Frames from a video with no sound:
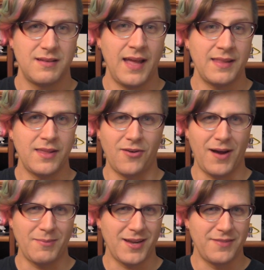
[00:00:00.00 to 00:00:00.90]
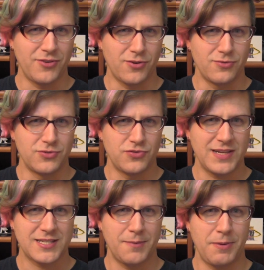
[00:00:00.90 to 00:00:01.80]
and you know i'm not even going to
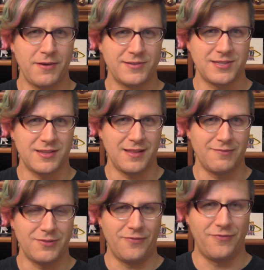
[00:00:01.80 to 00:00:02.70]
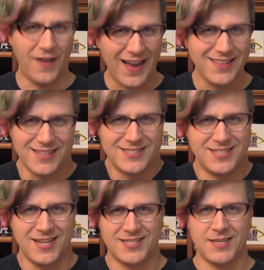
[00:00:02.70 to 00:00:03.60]
address comparing to the level of violence
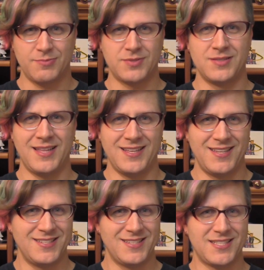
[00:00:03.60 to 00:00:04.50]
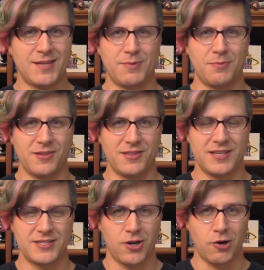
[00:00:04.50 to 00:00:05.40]
that accept that is acceptable in
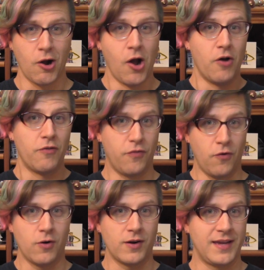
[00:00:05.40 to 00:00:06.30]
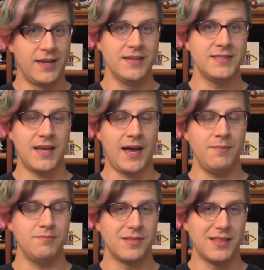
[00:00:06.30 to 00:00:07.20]
things that are for kids
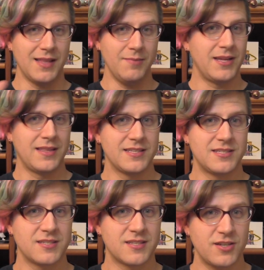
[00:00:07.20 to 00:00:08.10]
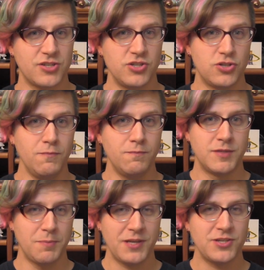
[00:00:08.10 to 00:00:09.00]
i'm limiting this discussion to
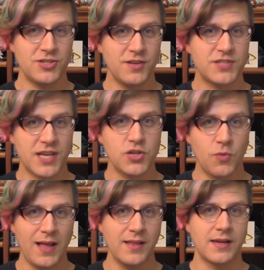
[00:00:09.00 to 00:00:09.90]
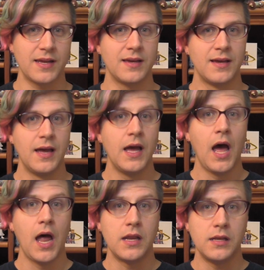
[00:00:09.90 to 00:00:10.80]
depictions of sexuality
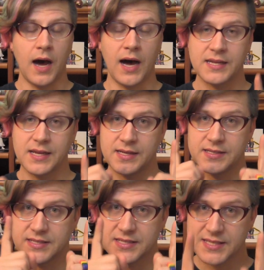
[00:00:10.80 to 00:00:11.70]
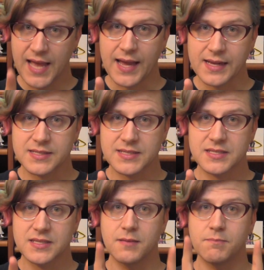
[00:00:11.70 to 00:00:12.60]
not
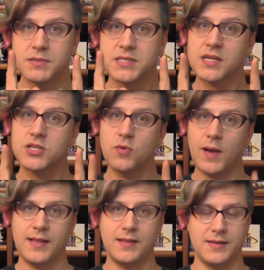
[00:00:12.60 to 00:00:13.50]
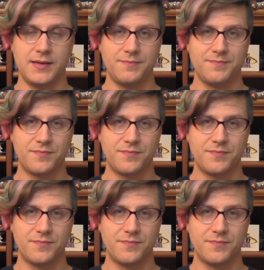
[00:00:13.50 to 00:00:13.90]
sex but sexuality